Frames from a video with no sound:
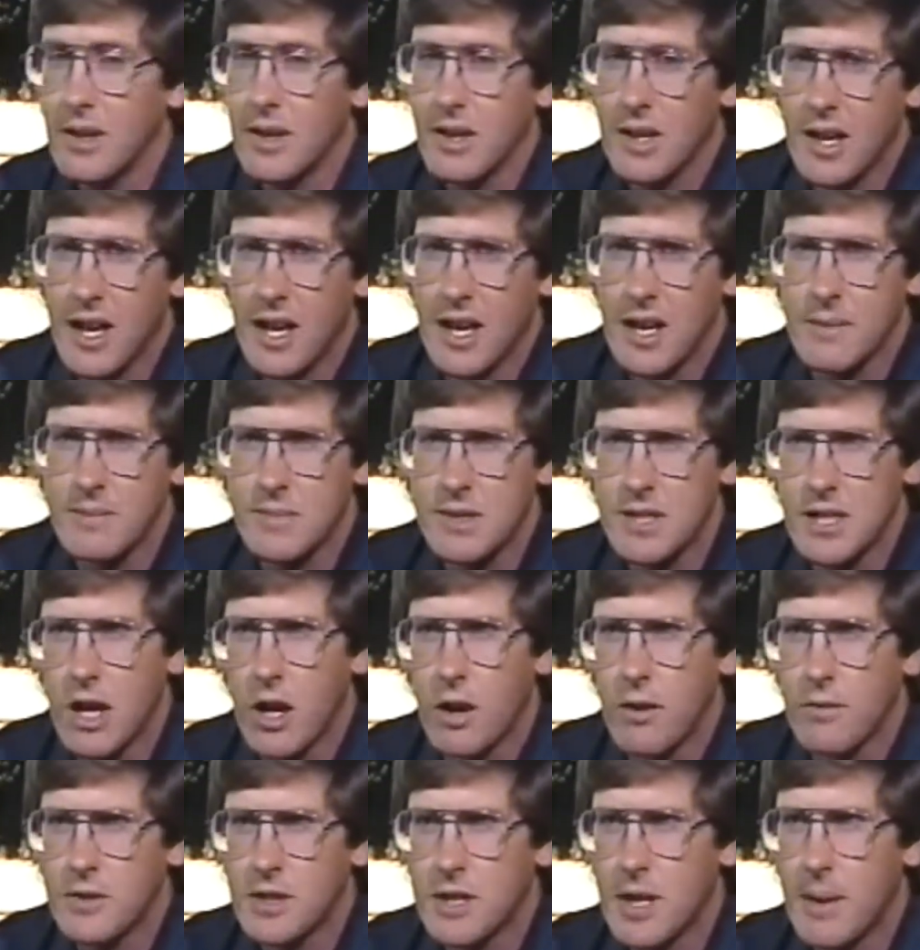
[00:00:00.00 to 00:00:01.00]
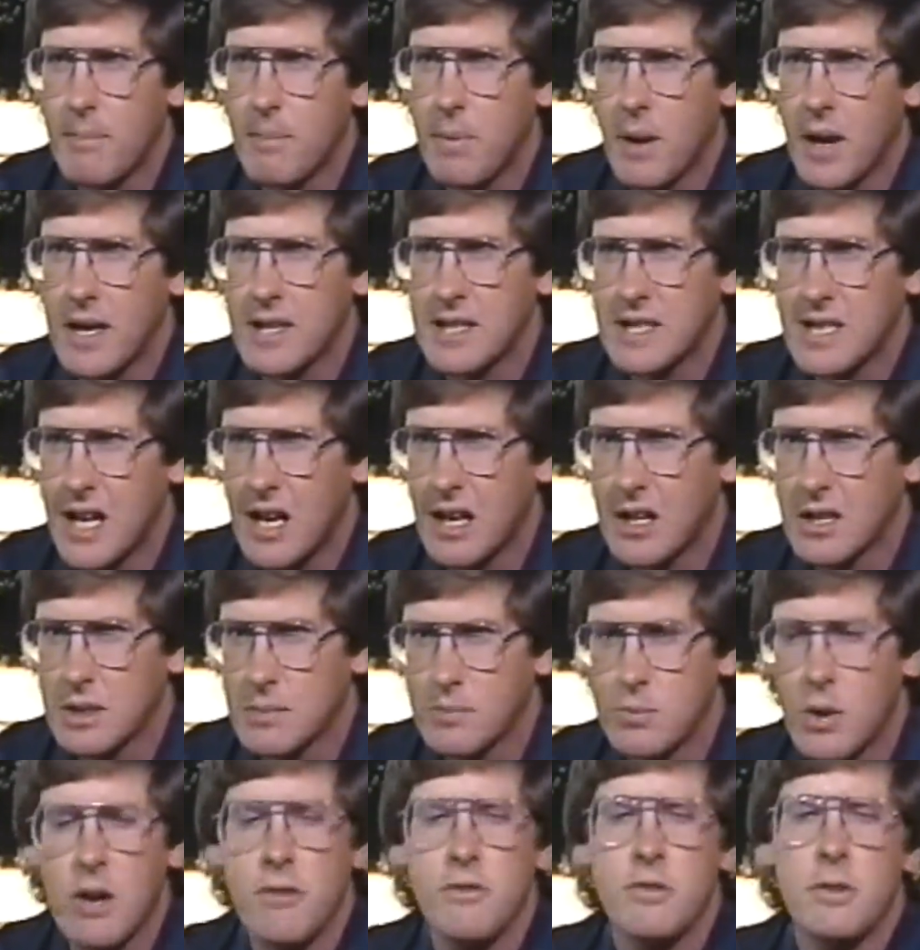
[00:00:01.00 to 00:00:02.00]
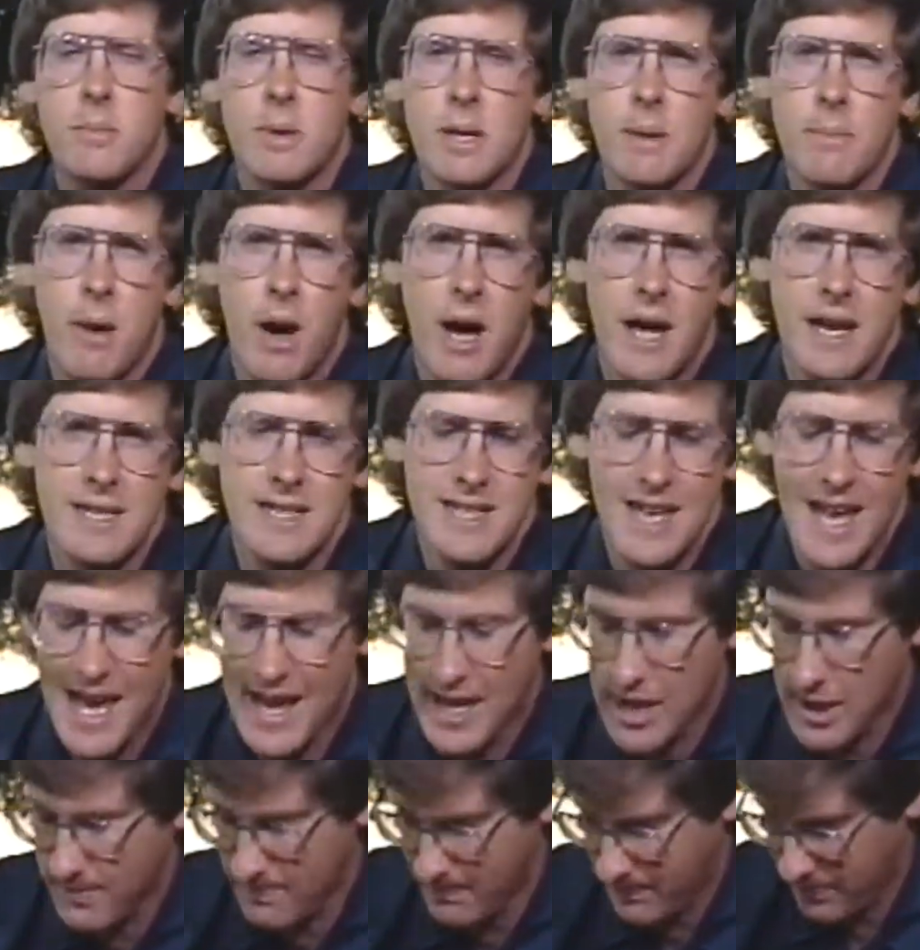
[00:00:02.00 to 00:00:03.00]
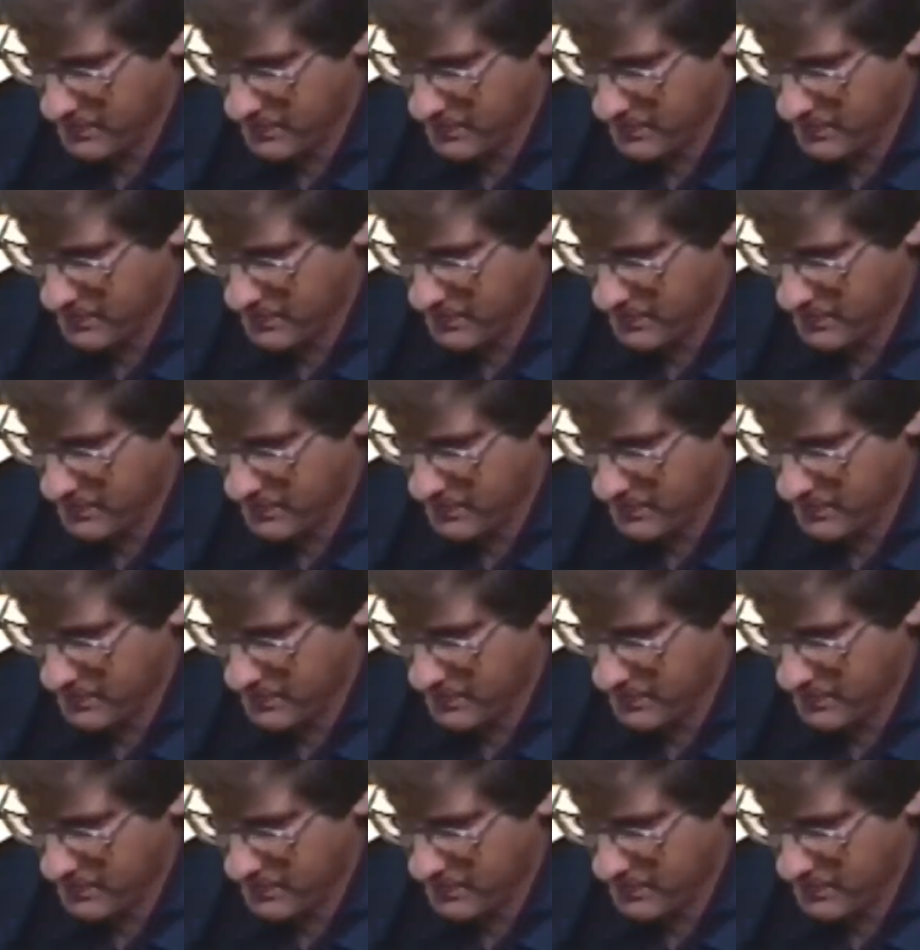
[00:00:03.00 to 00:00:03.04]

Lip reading: get himself someplace else, preferably Montana.